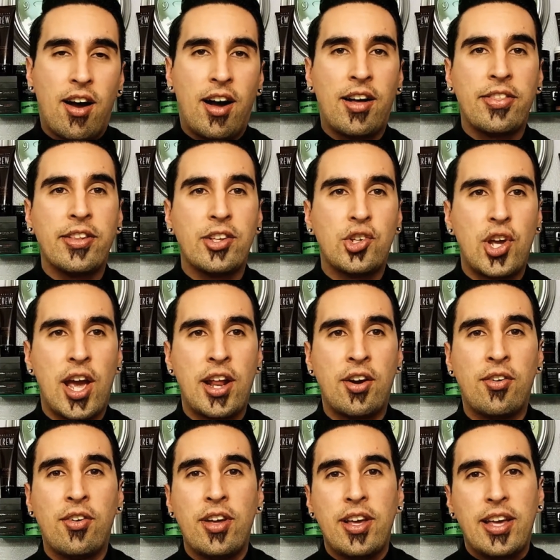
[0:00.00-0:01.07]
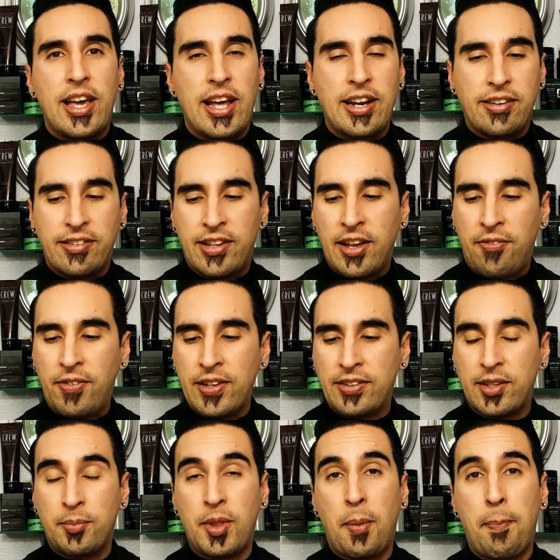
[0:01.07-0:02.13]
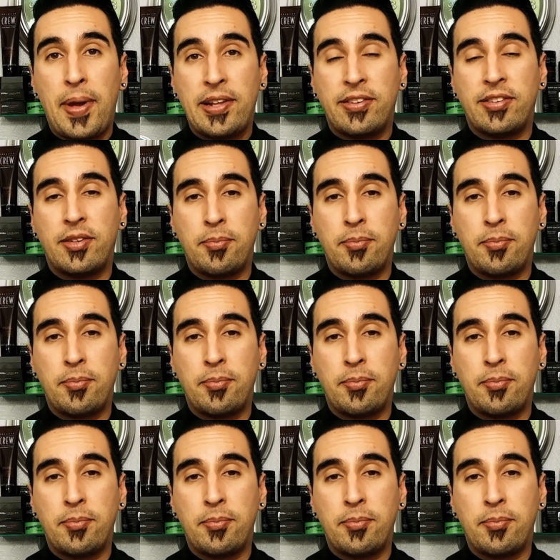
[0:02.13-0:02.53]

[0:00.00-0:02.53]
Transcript: on the channel and it's definitely some of the best